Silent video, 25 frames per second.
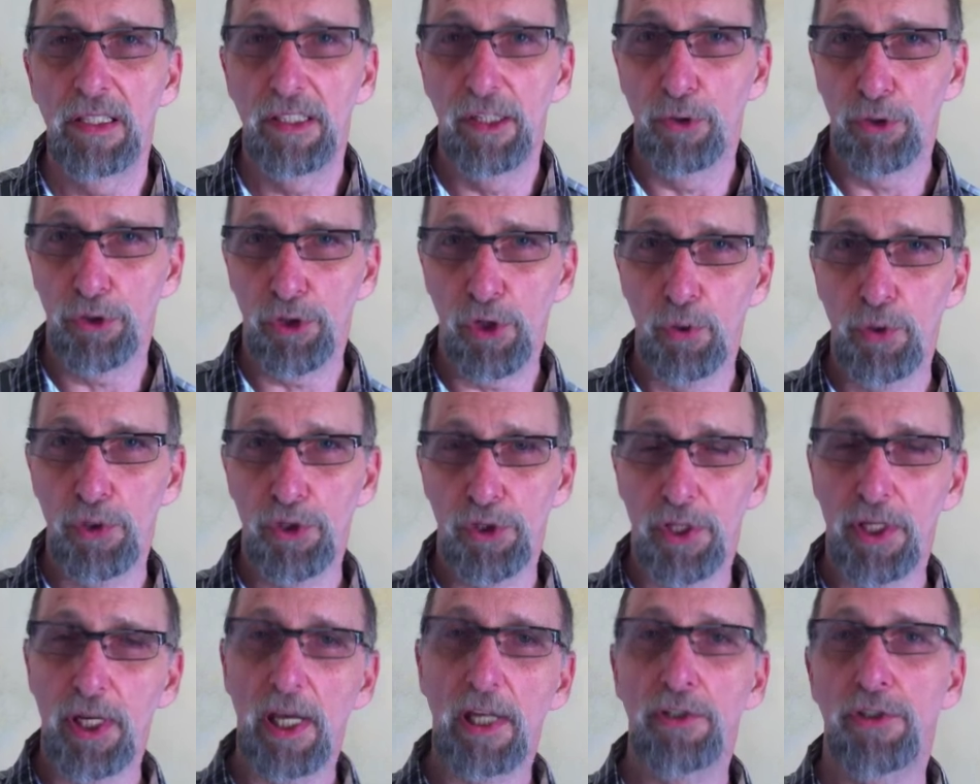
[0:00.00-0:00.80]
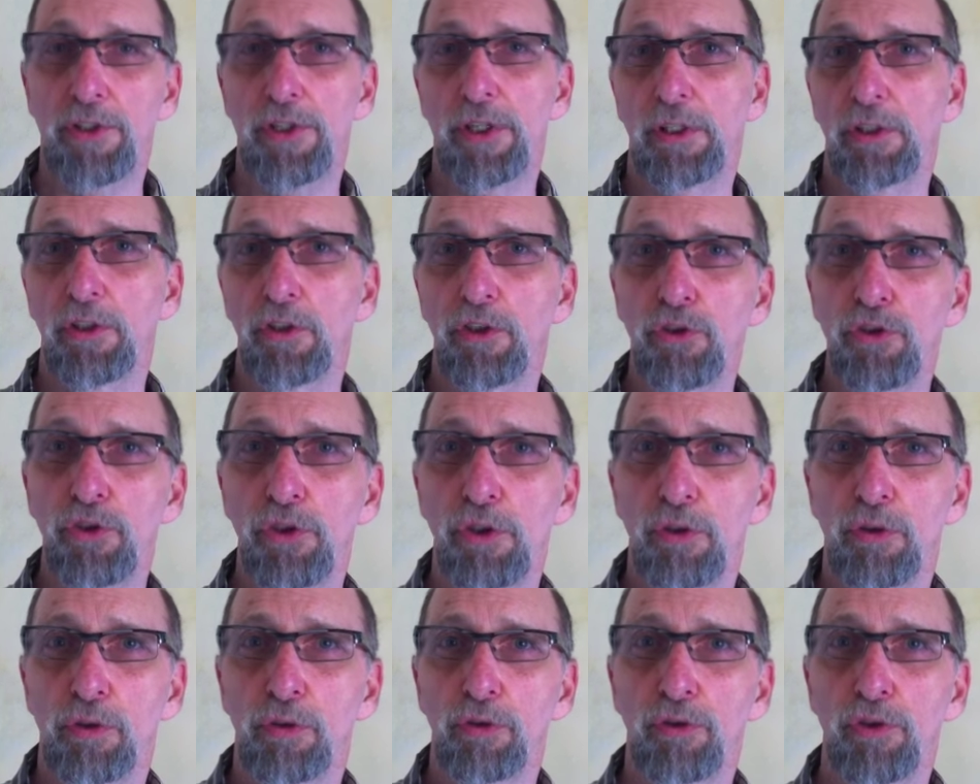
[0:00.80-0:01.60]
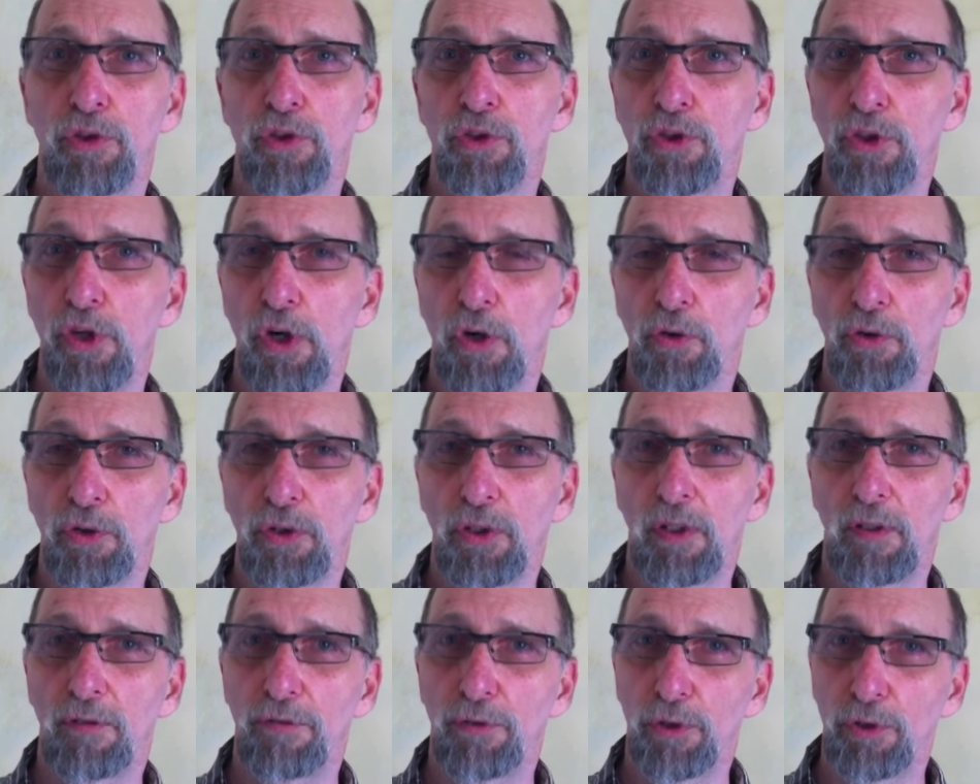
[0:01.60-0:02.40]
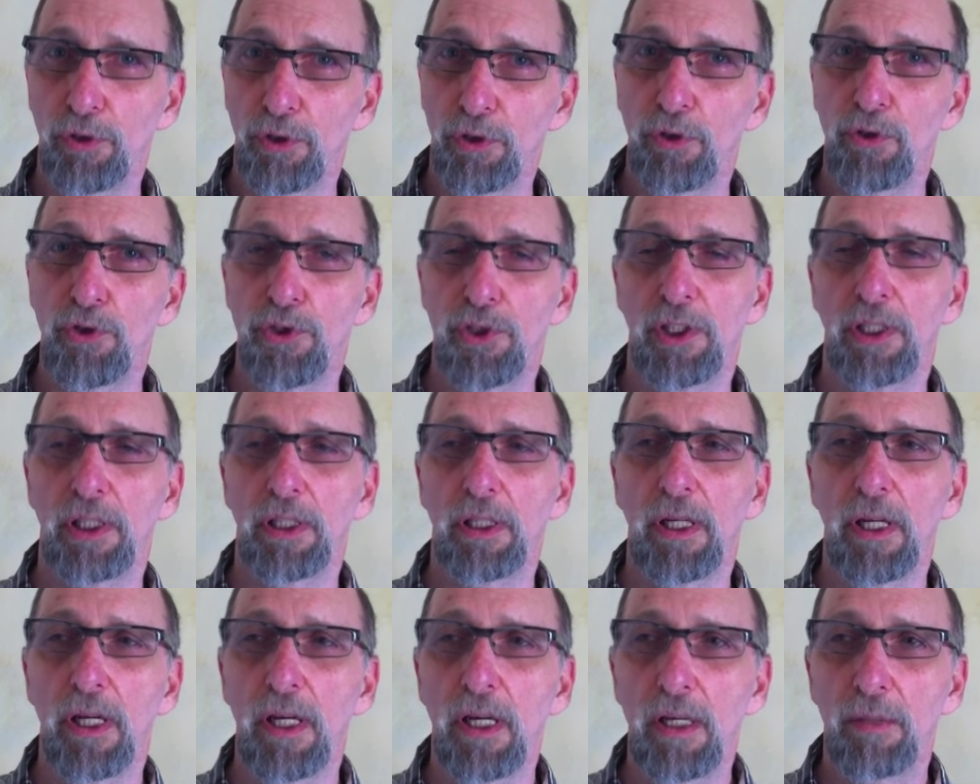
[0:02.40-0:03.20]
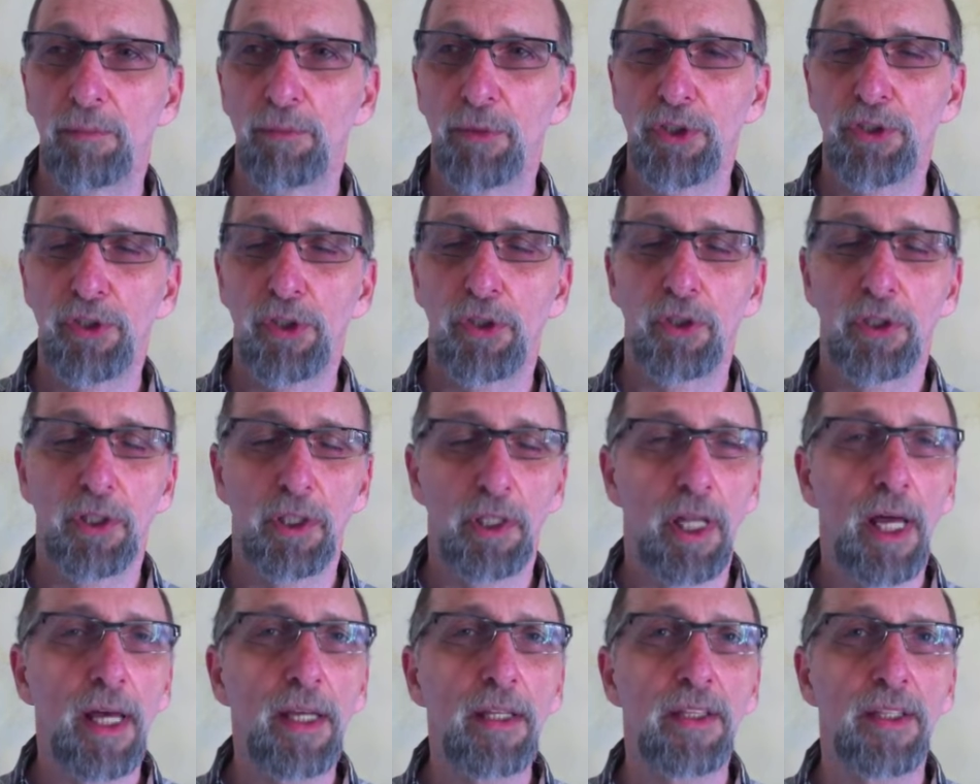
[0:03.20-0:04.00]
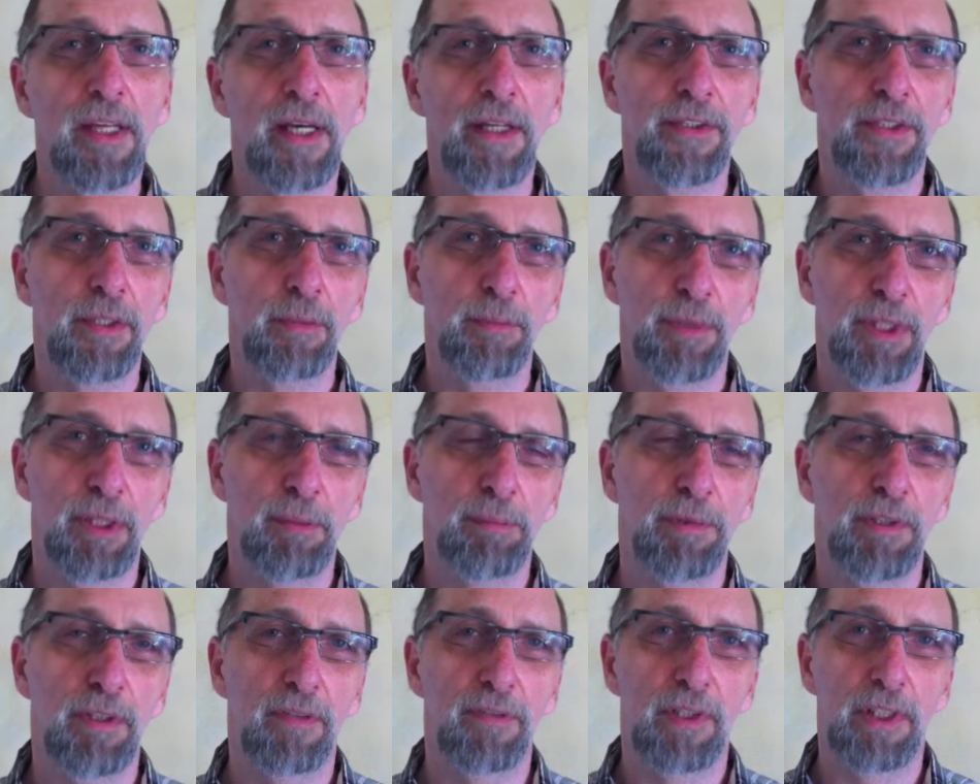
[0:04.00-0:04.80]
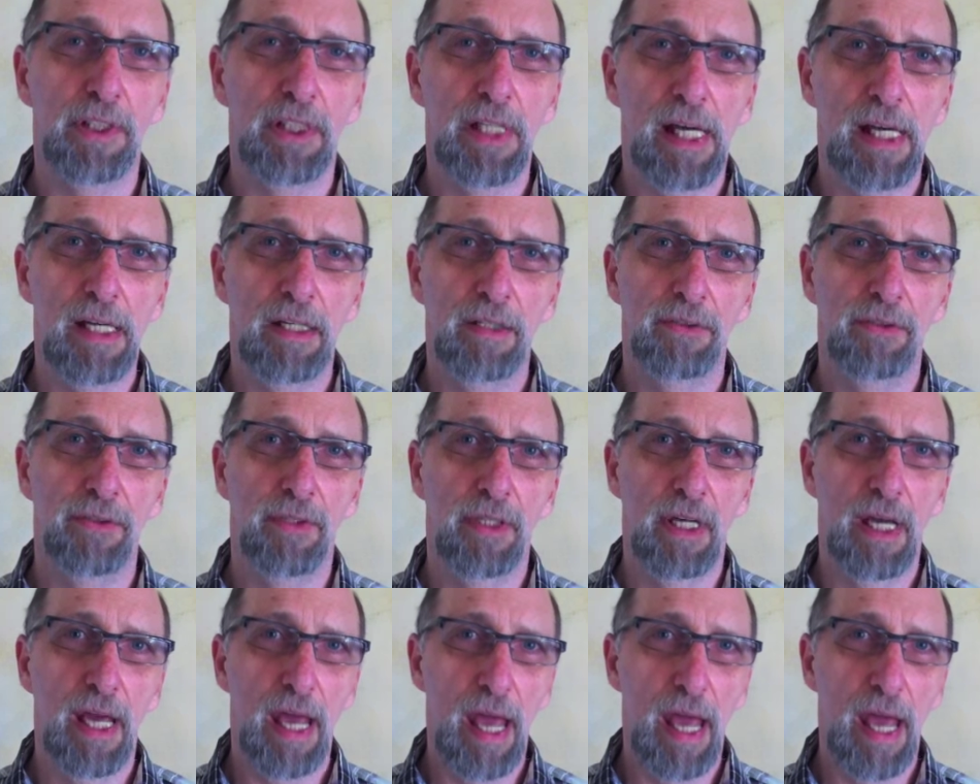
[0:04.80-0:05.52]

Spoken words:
Now, it's always a nice thing to do to note if you're using material like that people have allowed